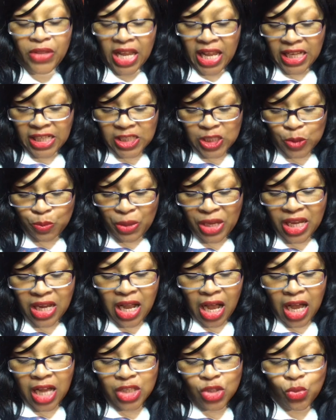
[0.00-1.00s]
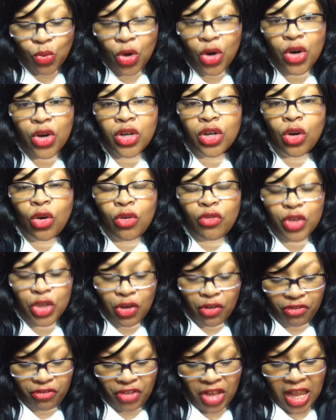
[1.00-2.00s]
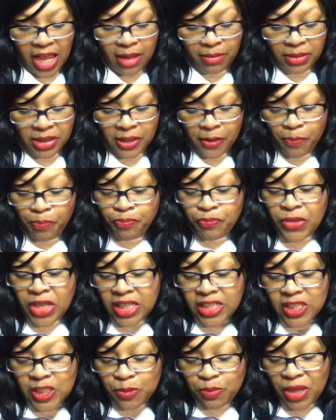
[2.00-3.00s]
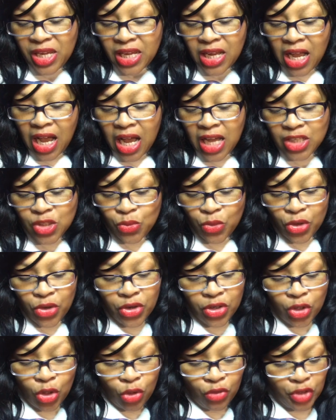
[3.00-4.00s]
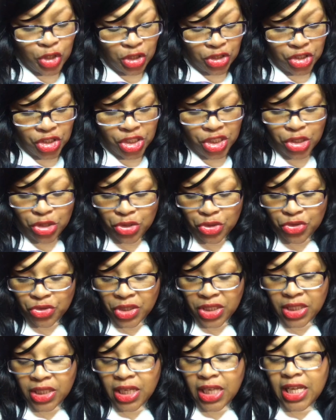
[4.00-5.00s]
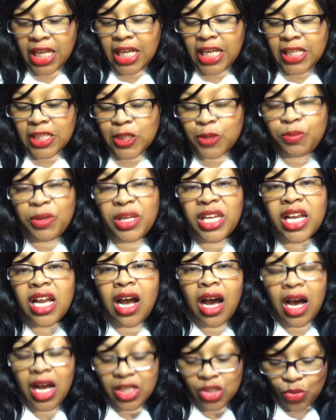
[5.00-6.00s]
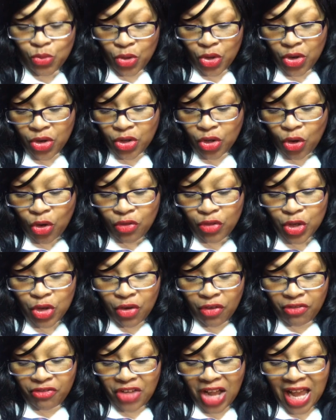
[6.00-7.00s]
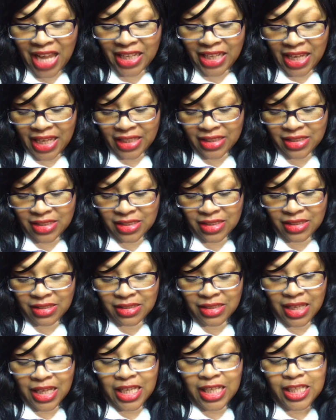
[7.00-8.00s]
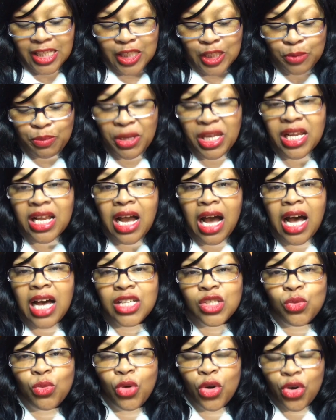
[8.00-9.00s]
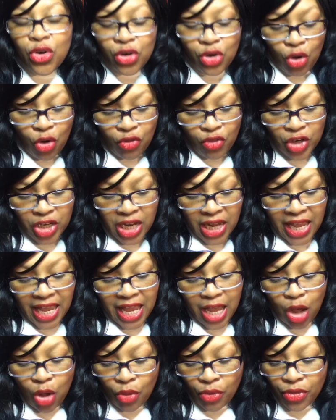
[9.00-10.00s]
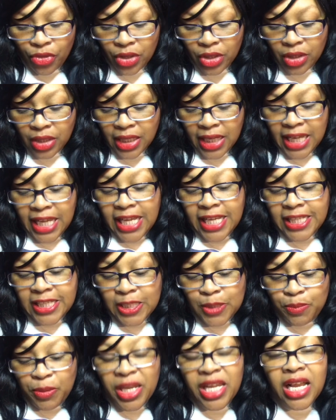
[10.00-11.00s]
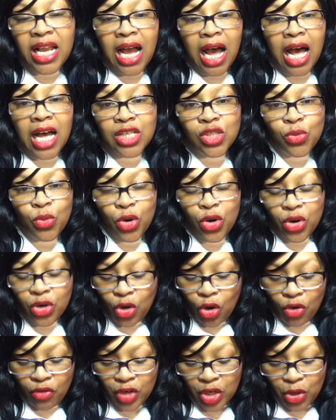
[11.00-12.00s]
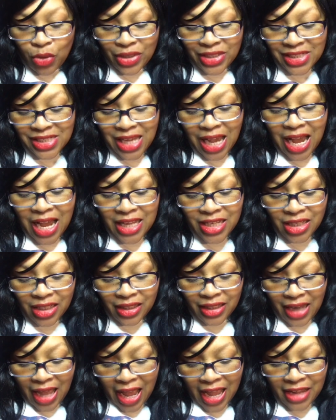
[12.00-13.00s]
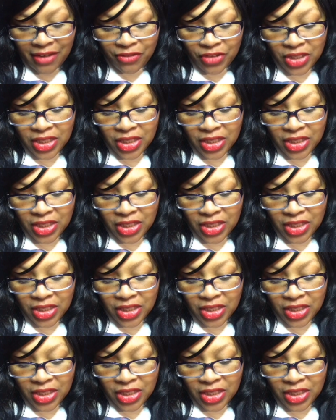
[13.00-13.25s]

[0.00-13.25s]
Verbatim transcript: Speak God's word over your family. Speak God's word over your children. Speak God's word over your finances. Speak God's word over your health. Speak God's word over your entire life.